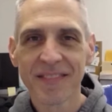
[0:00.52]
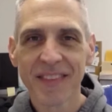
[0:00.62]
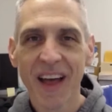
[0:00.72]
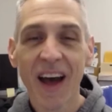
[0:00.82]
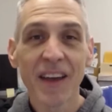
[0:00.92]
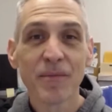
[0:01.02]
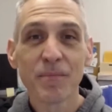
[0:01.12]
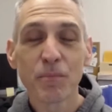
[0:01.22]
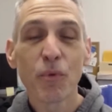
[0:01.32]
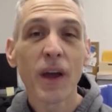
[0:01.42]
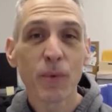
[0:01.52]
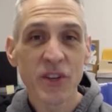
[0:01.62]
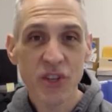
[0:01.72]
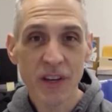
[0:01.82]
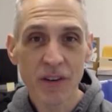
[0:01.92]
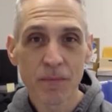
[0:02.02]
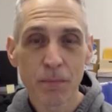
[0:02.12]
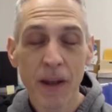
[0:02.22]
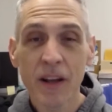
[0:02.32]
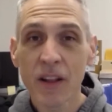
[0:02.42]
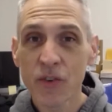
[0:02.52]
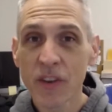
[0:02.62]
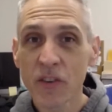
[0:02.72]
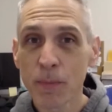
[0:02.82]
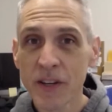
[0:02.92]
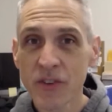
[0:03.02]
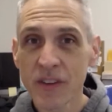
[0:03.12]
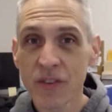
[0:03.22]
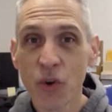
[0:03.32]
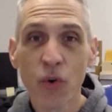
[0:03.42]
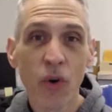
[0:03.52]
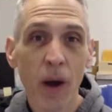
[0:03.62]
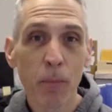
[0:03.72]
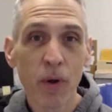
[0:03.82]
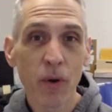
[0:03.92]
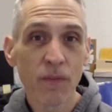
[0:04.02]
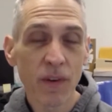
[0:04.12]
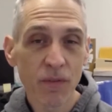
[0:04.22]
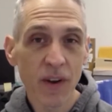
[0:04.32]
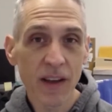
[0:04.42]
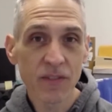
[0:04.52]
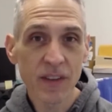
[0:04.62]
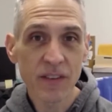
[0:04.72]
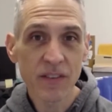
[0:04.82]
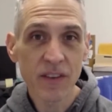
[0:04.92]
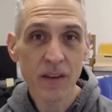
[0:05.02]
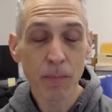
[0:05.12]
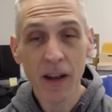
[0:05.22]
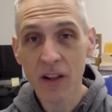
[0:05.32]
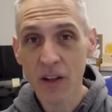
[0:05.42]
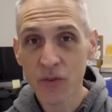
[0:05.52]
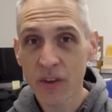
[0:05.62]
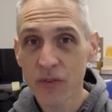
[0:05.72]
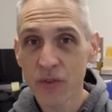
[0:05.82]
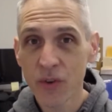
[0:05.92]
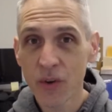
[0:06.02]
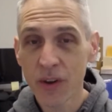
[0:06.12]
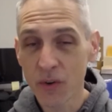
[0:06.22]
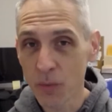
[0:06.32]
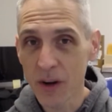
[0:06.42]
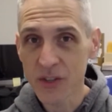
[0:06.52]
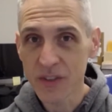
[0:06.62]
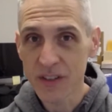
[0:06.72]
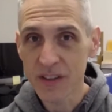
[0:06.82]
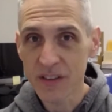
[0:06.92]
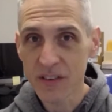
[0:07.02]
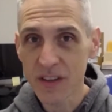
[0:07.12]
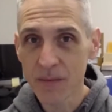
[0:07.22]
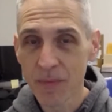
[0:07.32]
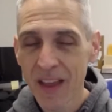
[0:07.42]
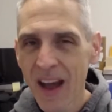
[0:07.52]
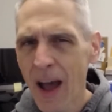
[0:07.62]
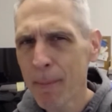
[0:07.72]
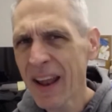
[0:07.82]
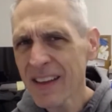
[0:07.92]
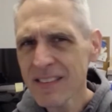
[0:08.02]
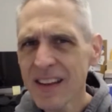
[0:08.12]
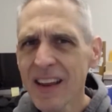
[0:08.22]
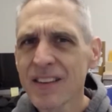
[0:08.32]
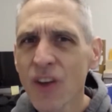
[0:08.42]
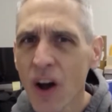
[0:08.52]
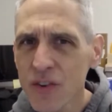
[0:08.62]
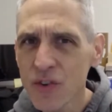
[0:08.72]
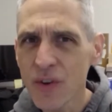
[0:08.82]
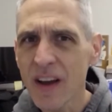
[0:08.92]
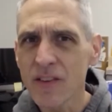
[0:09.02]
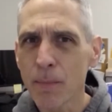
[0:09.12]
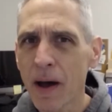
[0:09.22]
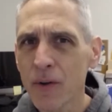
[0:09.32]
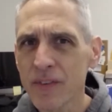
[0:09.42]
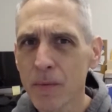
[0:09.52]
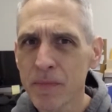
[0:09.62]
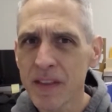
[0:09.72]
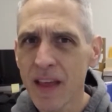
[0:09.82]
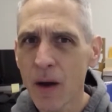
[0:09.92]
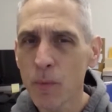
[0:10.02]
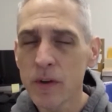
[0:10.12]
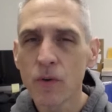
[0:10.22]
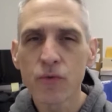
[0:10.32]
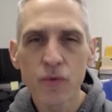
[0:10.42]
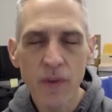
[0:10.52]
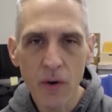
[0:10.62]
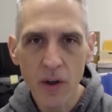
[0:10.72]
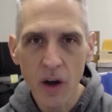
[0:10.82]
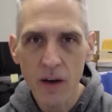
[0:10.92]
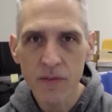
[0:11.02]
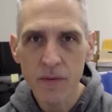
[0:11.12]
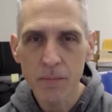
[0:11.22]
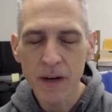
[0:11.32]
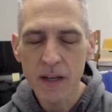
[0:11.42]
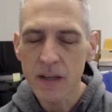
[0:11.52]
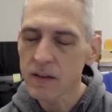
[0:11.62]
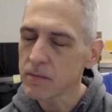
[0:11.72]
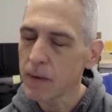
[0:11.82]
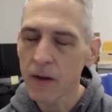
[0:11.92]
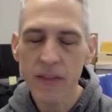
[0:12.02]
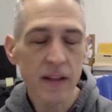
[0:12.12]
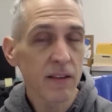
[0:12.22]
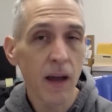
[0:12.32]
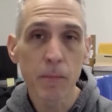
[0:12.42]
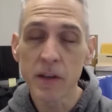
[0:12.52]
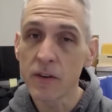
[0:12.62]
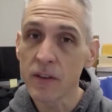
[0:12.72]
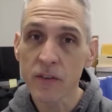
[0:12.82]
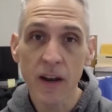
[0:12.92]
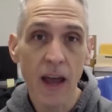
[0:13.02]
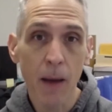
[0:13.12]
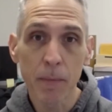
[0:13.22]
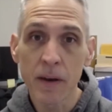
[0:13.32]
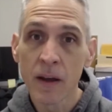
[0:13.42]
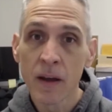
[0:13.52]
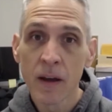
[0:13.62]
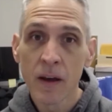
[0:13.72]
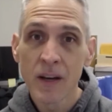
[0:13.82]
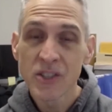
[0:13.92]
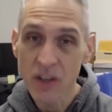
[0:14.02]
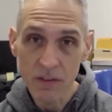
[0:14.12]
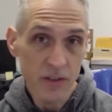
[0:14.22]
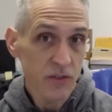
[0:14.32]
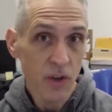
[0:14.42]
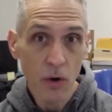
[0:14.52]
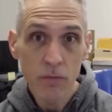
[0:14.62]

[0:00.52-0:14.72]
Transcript: Hi, Brian Richey here, medical exercise specialist and owner operator of Fit for Life DC, a medical exercise studio here in Washington, DC. I've been asked today to talk to you guys about something that we don't do very often, but it's about that time of year that's going to happen shoveling snow.